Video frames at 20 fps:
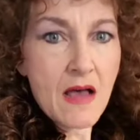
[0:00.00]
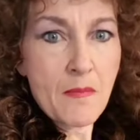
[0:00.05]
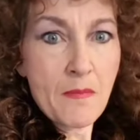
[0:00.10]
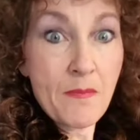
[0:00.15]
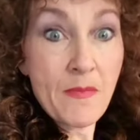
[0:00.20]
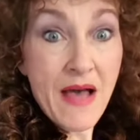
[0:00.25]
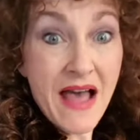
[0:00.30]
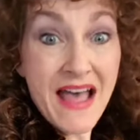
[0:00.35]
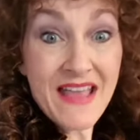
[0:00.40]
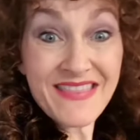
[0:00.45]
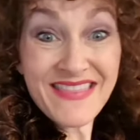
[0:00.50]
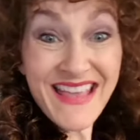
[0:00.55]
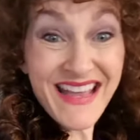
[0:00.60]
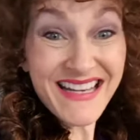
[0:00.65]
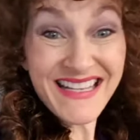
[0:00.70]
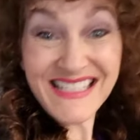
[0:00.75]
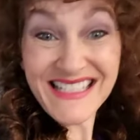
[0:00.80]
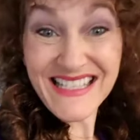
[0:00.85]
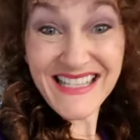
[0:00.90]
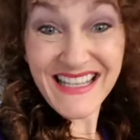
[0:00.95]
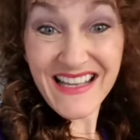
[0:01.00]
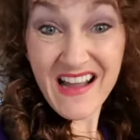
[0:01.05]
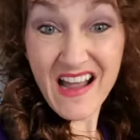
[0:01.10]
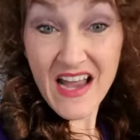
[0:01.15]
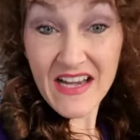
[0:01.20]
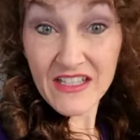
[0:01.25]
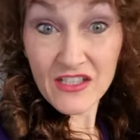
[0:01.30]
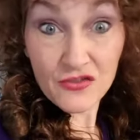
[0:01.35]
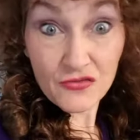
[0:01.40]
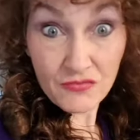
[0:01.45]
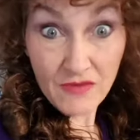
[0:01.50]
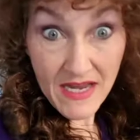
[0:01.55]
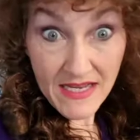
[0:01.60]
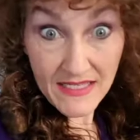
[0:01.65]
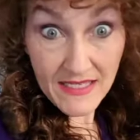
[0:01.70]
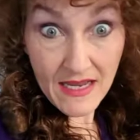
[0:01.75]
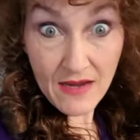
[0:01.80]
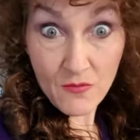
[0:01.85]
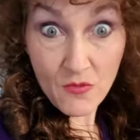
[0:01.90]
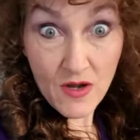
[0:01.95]
But that isn't the kind of
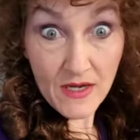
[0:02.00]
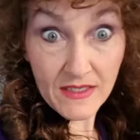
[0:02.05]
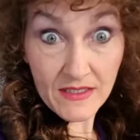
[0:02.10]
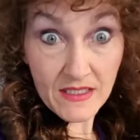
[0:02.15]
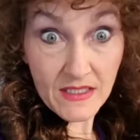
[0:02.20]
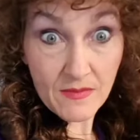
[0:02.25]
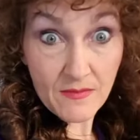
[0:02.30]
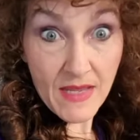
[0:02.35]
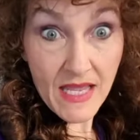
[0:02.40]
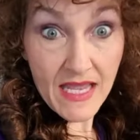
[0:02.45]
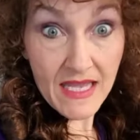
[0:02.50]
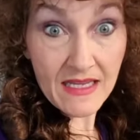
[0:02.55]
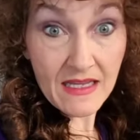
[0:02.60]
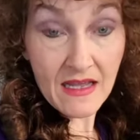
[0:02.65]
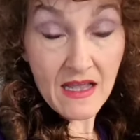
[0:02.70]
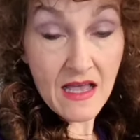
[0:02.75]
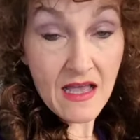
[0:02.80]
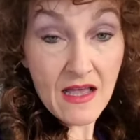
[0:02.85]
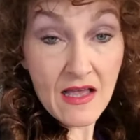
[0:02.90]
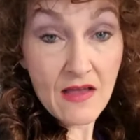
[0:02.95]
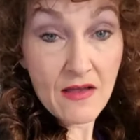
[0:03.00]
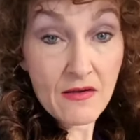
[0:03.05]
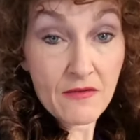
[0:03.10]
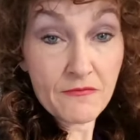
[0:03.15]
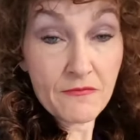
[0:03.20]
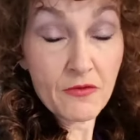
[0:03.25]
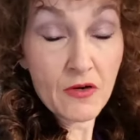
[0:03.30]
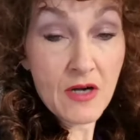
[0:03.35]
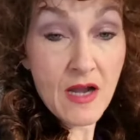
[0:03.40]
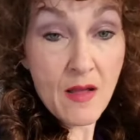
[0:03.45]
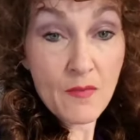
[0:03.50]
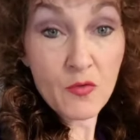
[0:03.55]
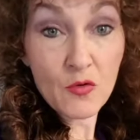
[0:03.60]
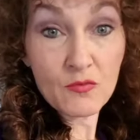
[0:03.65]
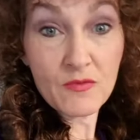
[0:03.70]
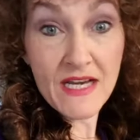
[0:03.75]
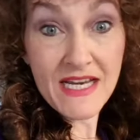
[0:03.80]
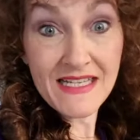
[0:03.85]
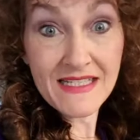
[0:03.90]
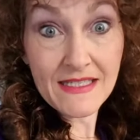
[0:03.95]
dress I wanted to make for a couple
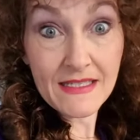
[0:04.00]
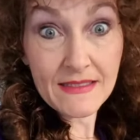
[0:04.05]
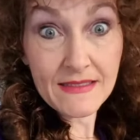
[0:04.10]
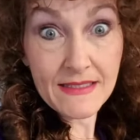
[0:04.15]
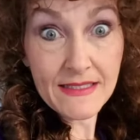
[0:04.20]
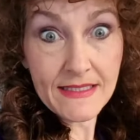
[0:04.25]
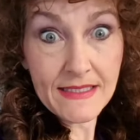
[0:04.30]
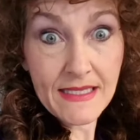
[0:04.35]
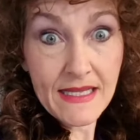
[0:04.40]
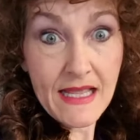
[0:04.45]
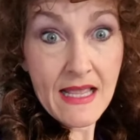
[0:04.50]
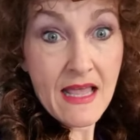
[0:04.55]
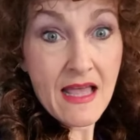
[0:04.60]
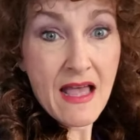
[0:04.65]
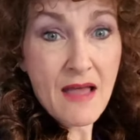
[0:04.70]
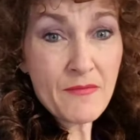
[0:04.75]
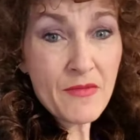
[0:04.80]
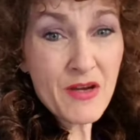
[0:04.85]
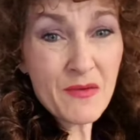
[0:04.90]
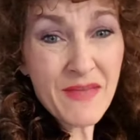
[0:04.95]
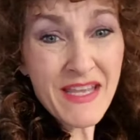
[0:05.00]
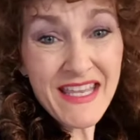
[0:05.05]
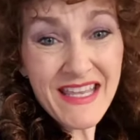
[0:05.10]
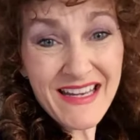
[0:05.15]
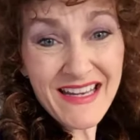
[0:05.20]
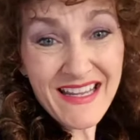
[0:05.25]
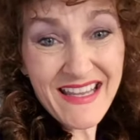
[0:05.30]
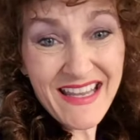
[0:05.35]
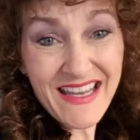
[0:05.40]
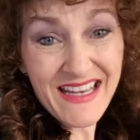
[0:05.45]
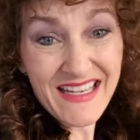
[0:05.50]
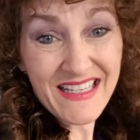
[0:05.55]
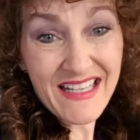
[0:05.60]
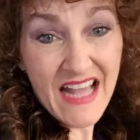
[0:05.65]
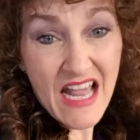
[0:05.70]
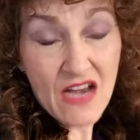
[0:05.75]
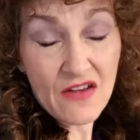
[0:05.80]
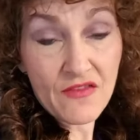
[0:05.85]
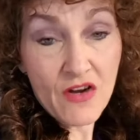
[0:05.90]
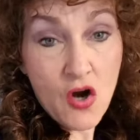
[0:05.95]
reasons. I'm going to be getting in and
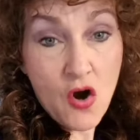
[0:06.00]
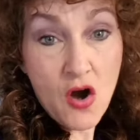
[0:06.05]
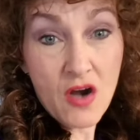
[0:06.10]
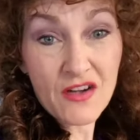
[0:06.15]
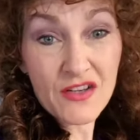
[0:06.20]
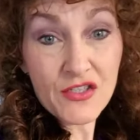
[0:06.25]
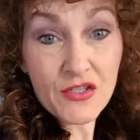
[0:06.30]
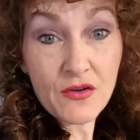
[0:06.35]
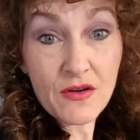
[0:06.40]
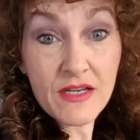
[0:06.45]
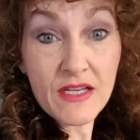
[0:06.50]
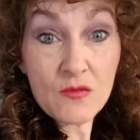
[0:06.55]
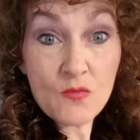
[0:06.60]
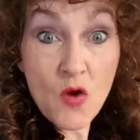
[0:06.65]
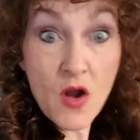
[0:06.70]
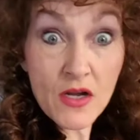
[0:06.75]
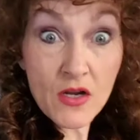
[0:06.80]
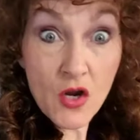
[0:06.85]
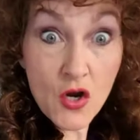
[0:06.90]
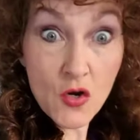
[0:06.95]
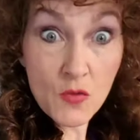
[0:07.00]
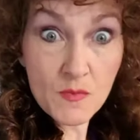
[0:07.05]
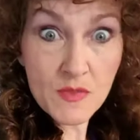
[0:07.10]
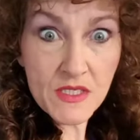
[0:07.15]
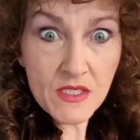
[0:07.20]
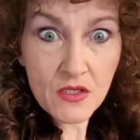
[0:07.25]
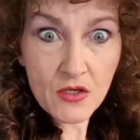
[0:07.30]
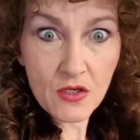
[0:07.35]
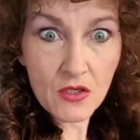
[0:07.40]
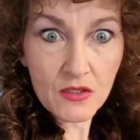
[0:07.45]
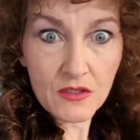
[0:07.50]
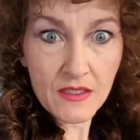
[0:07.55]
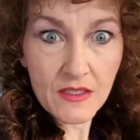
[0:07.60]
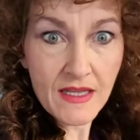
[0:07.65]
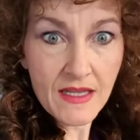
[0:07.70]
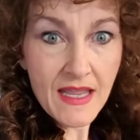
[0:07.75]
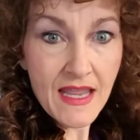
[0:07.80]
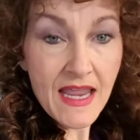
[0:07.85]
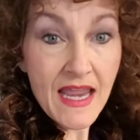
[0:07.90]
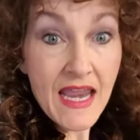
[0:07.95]
out of a car, so I didn't want a hoop skirt,
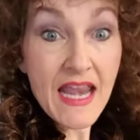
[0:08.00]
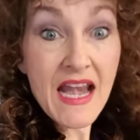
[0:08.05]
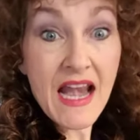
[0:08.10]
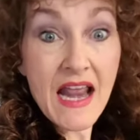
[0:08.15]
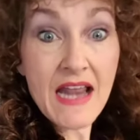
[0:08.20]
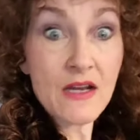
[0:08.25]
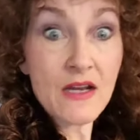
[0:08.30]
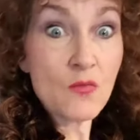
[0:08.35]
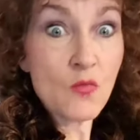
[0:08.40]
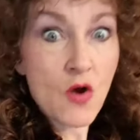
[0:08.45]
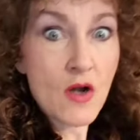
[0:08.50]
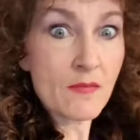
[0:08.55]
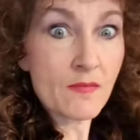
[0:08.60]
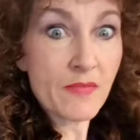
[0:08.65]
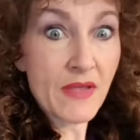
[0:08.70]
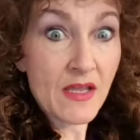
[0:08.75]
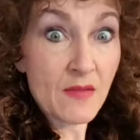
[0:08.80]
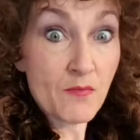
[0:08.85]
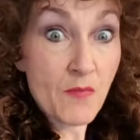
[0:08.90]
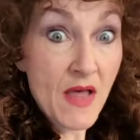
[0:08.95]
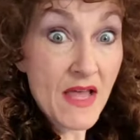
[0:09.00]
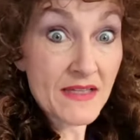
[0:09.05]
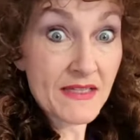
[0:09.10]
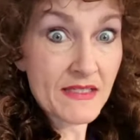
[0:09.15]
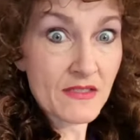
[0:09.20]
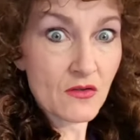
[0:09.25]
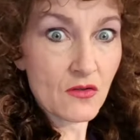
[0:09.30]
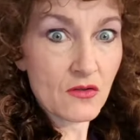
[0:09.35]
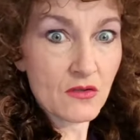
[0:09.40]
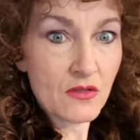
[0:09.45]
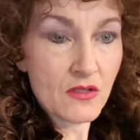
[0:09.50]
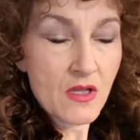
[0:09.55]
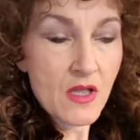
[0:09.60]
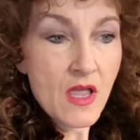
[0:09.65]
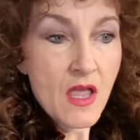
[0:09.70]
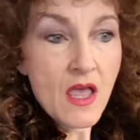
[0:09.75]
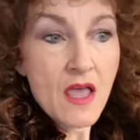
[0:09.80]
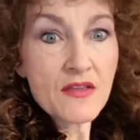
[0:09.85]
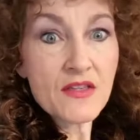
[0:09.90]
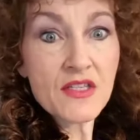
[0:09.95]
and I didn't want a big bustle.
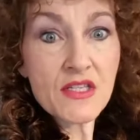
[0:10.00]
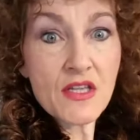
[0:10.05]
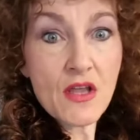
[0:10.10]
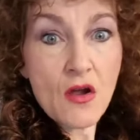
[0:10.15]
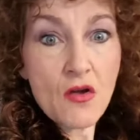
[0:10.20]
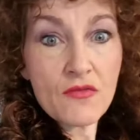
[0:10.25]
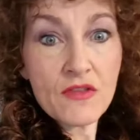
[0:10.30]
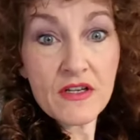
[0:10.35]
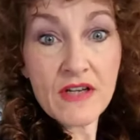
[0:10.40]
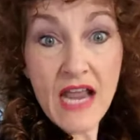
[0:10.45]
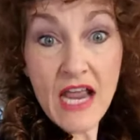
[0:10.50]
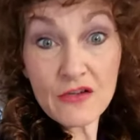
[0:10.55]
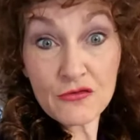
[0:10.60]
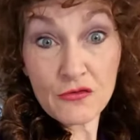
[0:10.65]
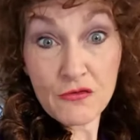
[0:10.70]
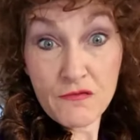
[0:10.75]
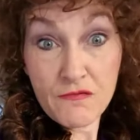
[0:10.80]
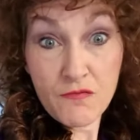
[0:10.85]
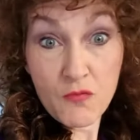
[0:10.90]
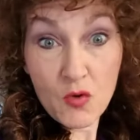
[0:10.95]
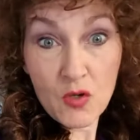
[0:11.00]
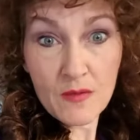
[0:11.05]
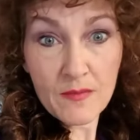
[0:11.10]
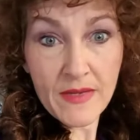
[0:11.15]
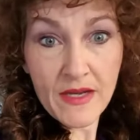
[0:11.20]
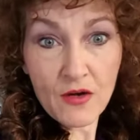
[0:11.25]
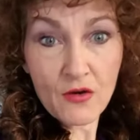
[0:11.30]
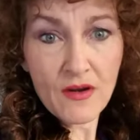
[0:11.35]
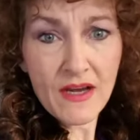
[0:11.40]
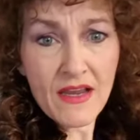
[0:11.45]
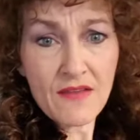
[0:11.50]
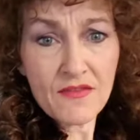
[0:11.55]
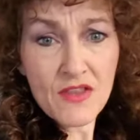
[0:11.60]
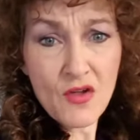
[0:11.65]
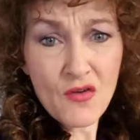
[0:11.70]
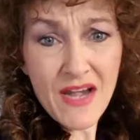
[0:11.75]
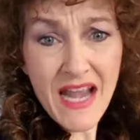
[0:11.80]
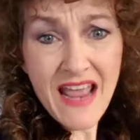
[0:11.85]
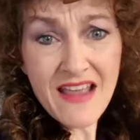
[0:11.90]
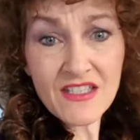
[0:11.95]
So the natural form era, even though
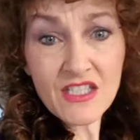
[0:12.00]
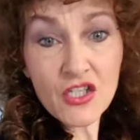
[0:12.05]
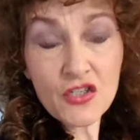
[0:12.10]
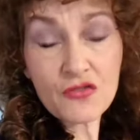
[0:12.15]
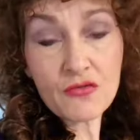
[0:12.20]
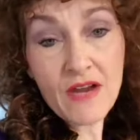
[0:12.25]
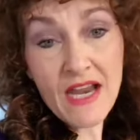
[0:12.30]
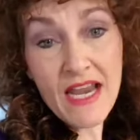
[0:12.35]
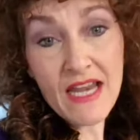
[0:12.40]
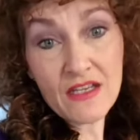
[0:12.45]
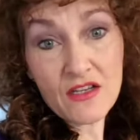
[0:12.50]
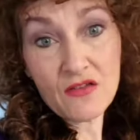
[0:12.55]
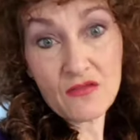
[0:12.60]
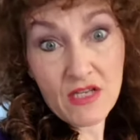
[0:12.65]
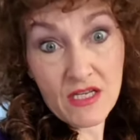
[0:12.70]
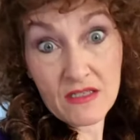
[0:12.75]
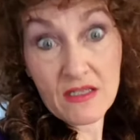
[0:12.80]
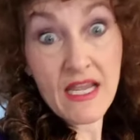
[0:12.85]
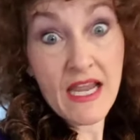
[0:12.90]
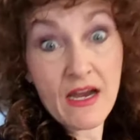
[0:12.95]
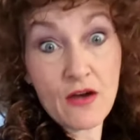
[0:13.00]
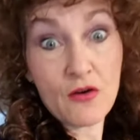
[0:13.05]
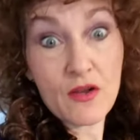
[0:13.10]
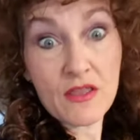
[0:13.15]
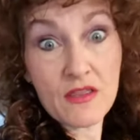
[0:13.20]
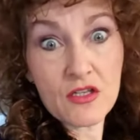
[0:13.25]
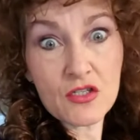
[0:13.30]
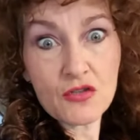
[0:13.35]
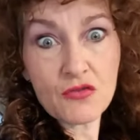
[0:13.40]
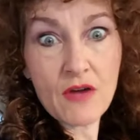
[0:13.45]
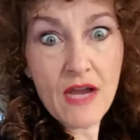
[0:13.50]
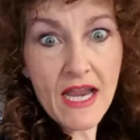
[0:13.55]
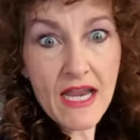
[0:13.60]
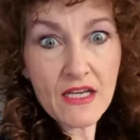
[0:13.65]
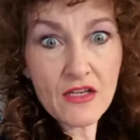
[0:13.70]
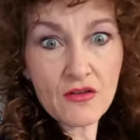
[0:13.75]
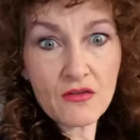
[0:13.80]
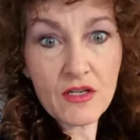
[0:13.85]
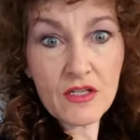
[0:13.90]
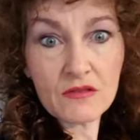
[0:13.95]
it has a train, you can carry the train.
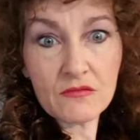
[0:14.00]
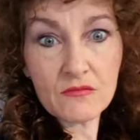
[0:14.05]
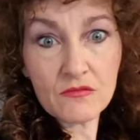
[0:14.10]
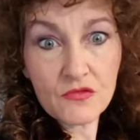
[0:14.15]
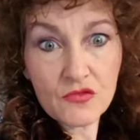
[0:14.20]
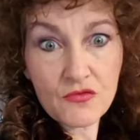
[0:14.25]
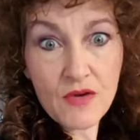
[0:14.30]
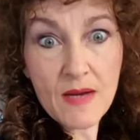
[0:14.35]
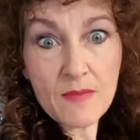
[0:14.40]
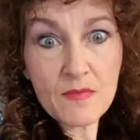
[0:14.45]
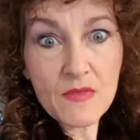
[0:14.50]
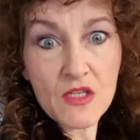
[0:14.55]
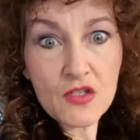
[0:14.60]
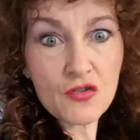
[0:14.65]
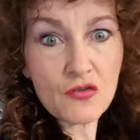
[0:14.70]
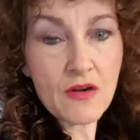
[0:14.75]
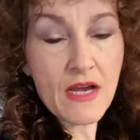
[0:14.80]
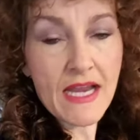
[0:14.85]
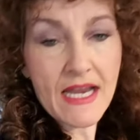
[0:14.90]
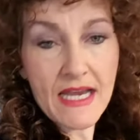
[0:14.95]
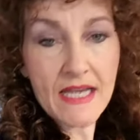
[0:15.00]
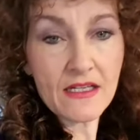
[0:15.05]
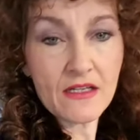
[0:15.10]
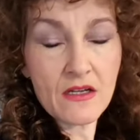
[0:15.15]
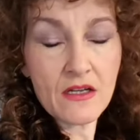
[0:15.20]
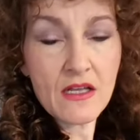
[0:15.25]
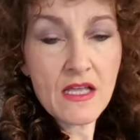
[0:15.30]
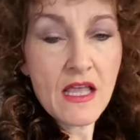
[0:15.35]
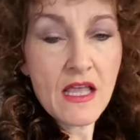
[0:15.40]
You can drape the train.